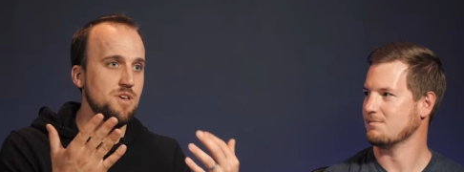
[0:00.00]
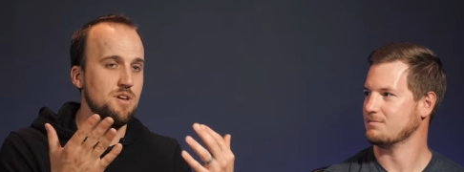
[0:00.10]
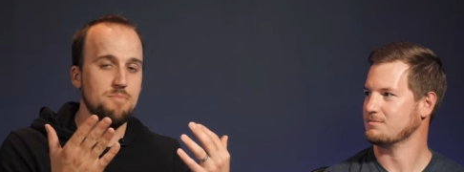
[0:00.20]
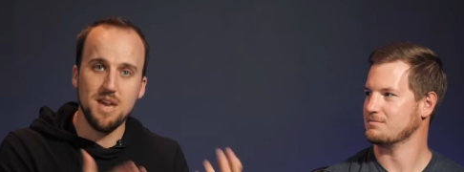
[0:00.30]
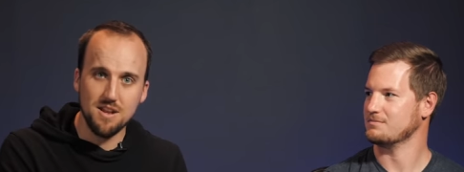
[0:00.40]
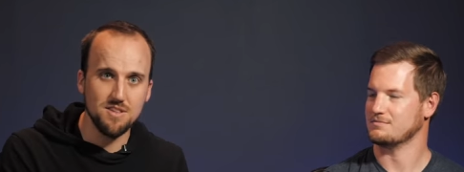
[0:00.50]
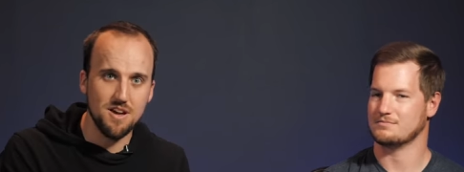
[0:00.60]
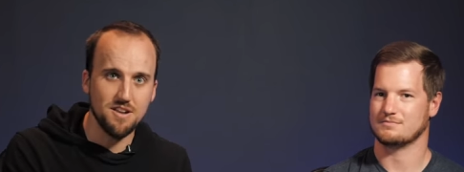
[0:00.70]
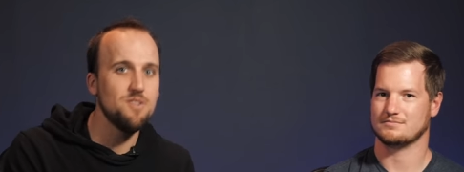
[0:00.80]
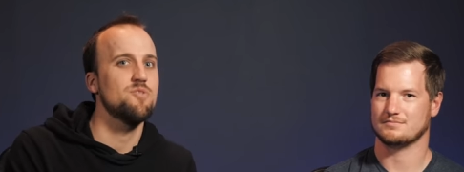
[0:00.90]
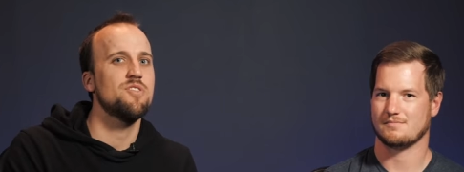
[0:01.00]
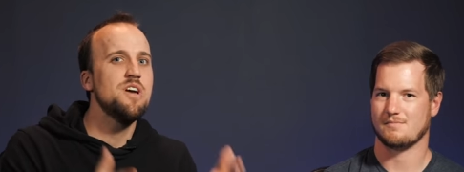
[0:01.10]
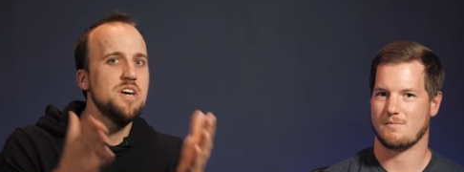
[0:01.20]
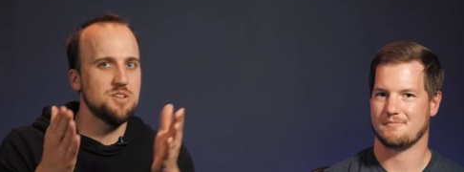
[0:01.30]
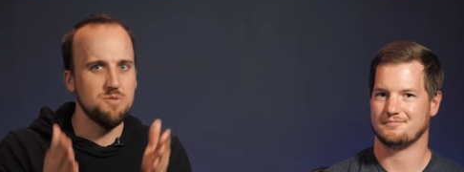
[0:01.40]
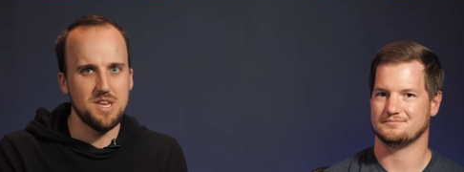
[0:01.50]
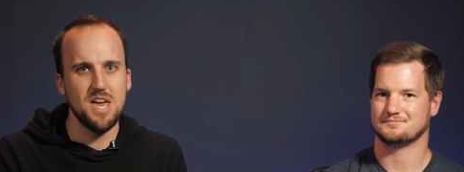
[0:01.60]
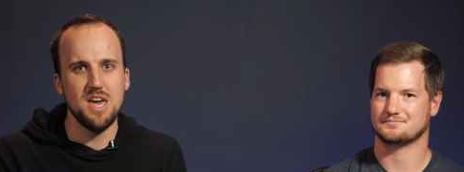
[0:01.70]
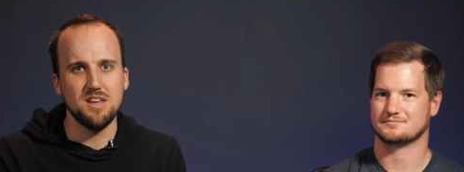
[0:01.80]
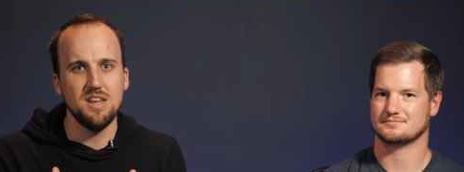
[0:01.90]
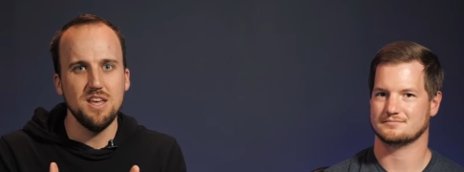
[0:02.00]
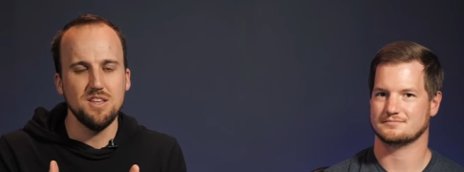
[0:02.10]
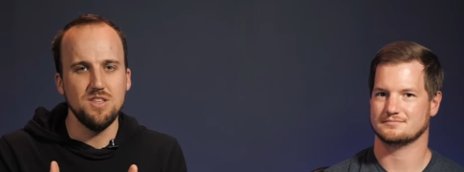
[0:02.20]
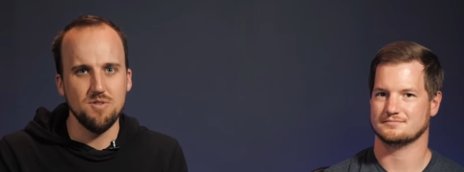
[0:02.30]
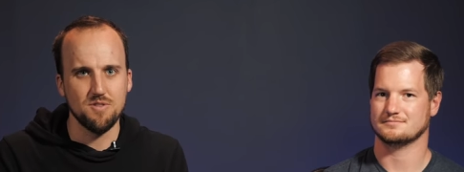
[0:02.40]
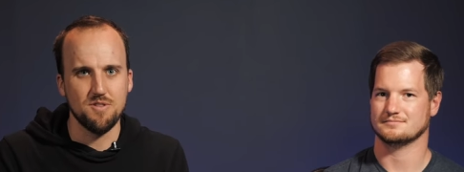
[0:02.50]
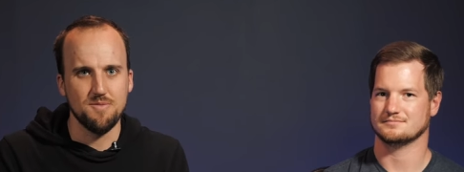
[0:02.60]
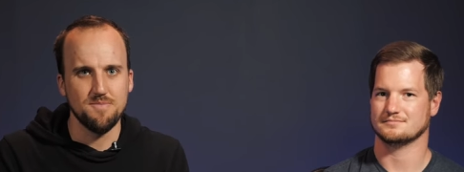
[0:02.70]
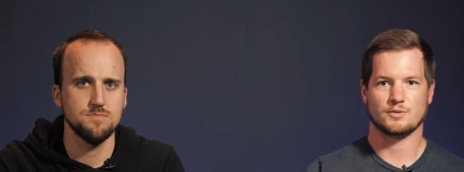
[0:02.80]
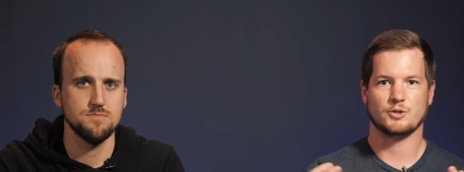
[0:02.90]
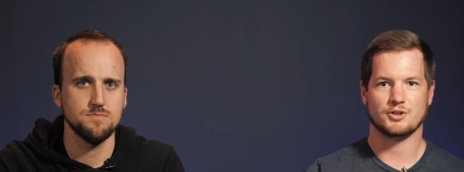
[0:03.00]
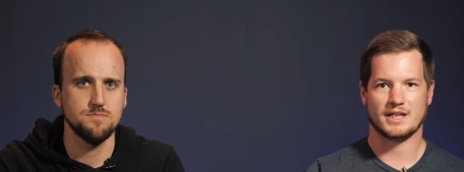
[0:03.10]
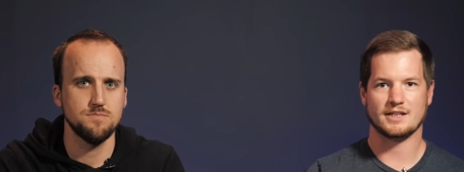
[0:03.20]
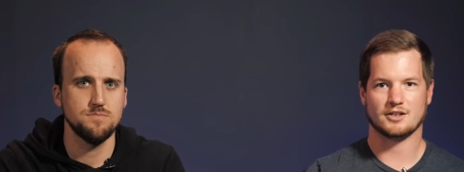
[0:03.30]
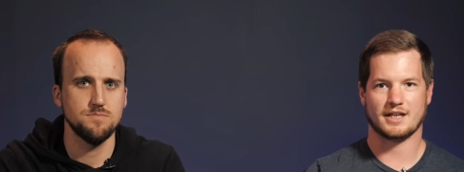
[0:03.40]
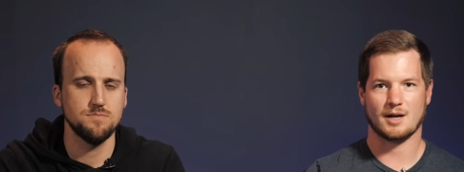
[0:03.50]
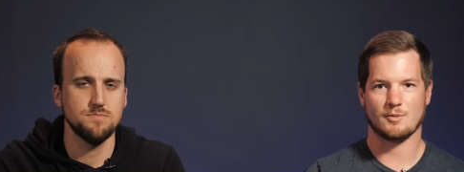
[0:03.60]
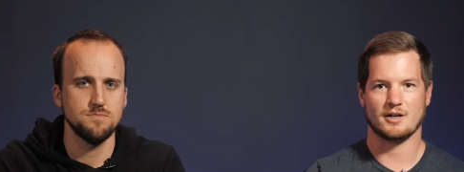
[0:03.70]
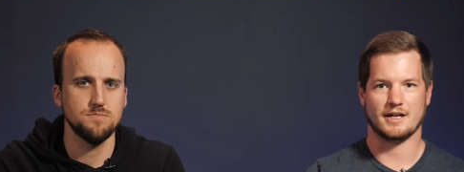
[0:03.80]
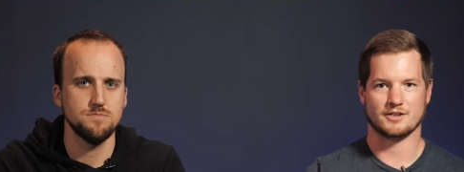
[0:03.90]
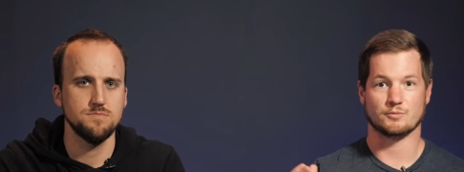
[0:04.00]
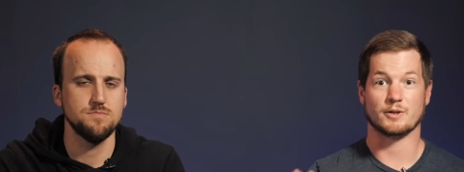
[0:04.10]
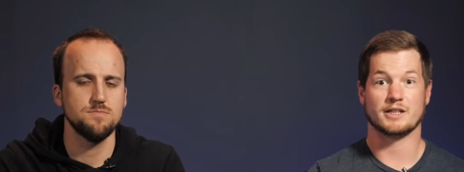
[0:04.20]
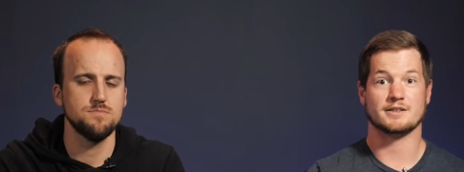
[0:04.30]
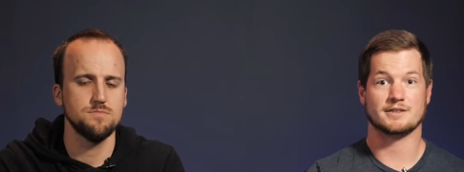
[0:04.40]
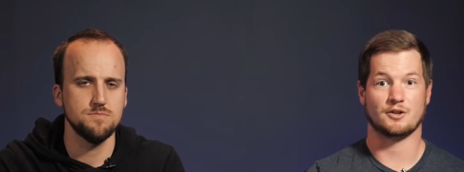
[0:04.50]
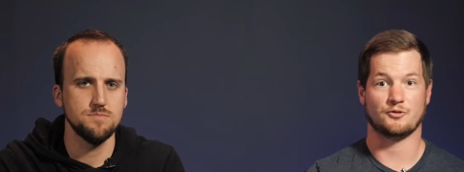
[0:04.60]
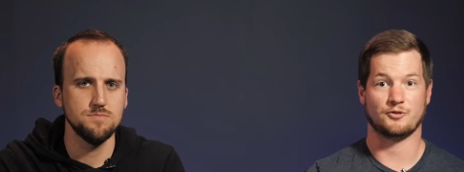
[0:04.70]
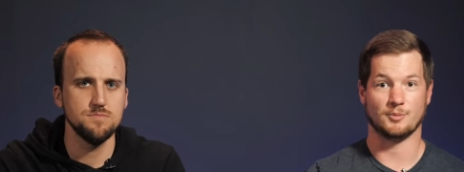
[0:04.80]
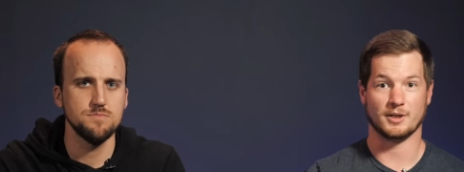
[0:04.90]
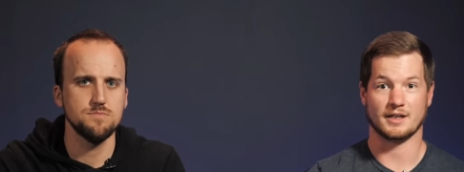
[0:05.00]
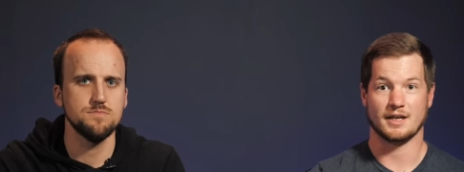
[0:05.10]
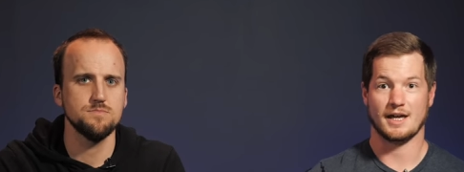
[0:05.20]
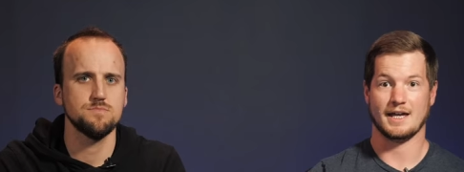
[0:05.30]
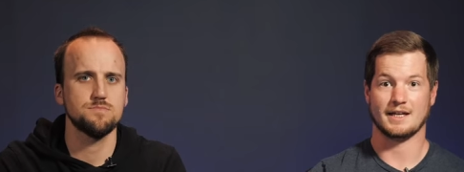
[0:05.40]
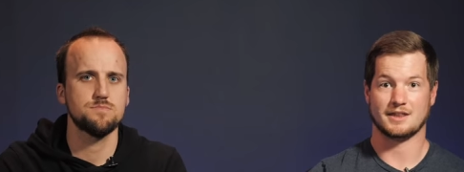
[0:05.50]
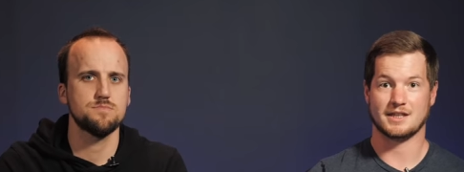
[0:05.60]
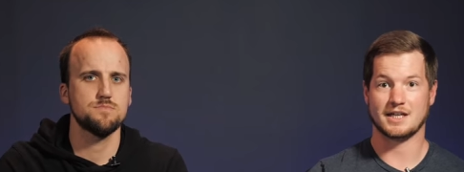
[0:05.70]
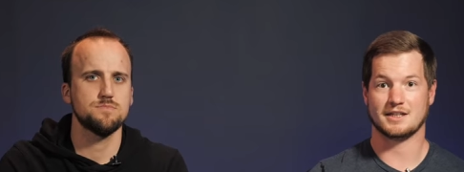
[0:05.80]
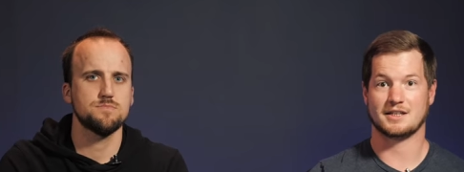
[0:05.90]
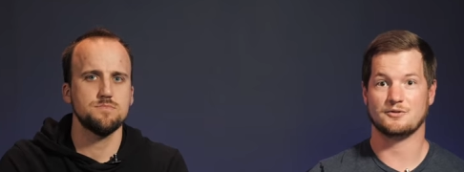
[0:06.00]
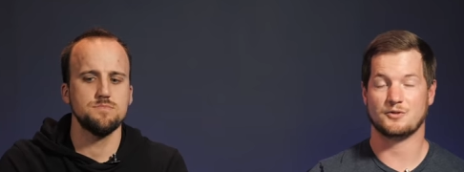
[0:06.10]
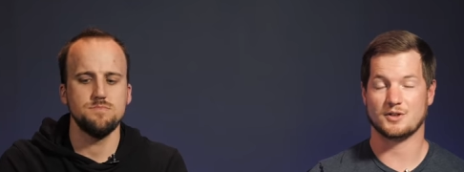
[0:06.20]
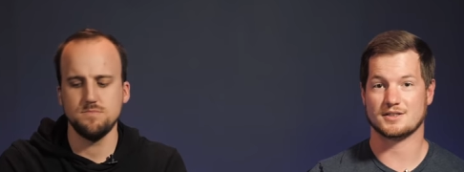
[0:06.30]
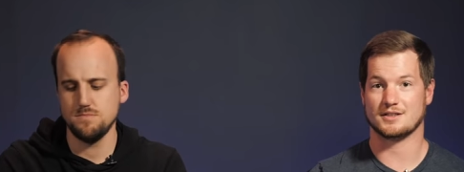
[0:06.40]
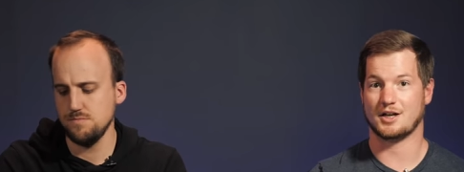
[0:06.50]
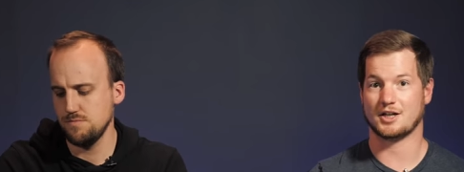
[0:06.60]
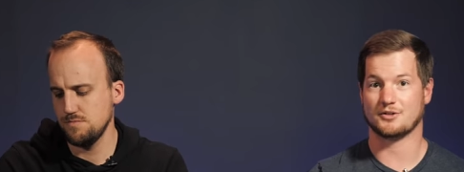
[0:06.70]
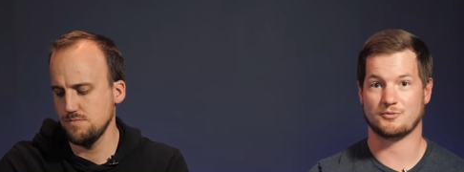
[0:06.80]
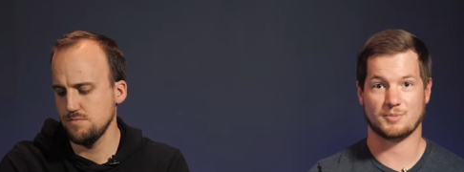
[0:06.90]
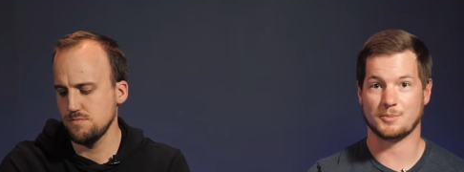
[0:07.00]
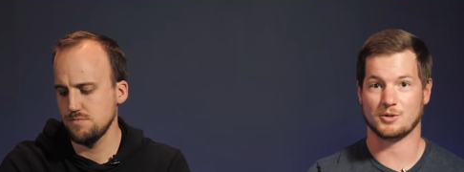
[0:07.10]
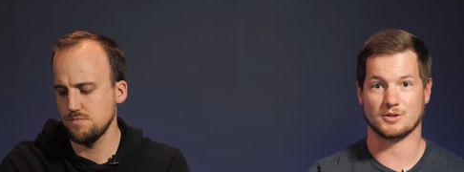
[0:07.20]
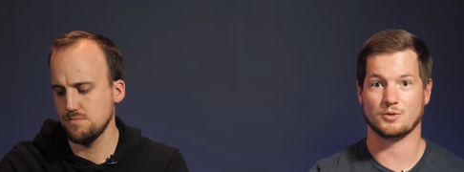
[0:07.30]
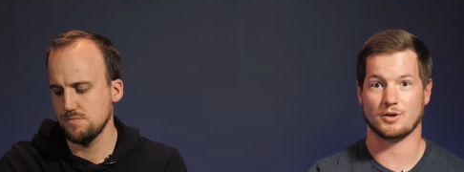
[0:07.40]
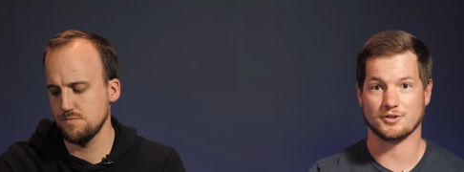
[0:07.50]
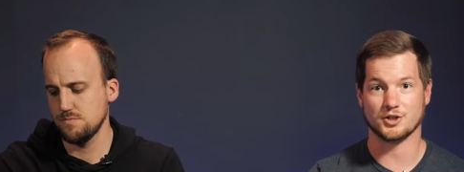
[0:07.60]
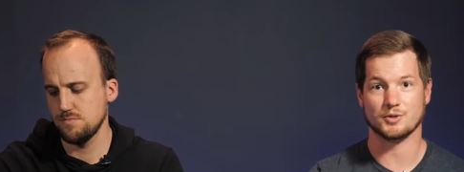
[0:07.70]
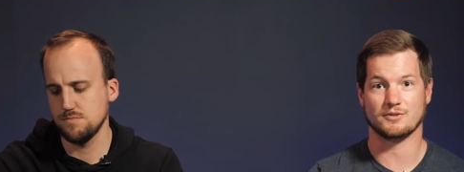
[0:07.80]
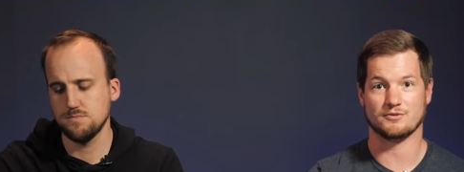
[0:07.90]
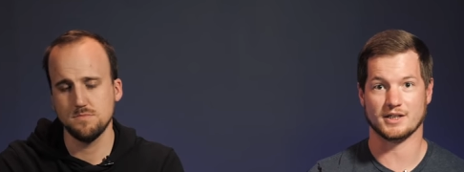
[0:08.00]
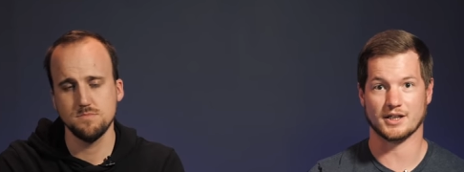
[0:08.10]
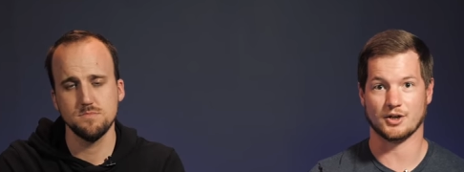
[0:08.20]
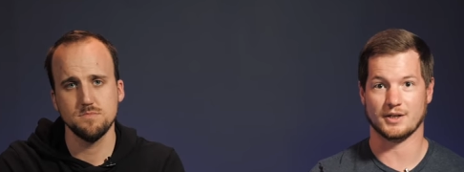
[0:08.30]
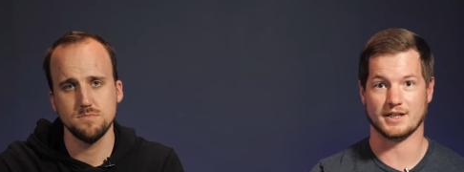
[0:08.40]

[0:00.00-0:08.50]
Speaker 1: being a Panasonic user to a Canon user.
Speaker 2: So when you get your camera and you're ready to start filming, a thing that confuses a lot of people who are new at video